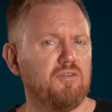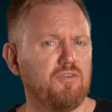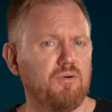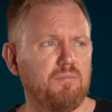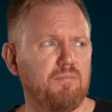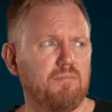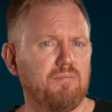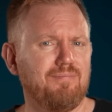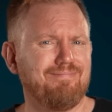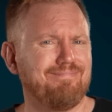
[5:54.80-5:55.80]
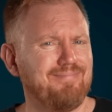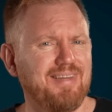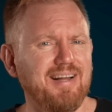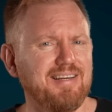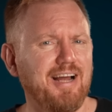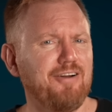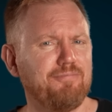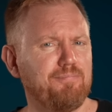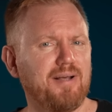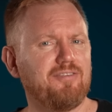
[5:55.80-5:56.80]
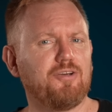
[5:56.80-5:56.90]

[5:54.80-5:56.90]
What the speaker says: so that kind of begs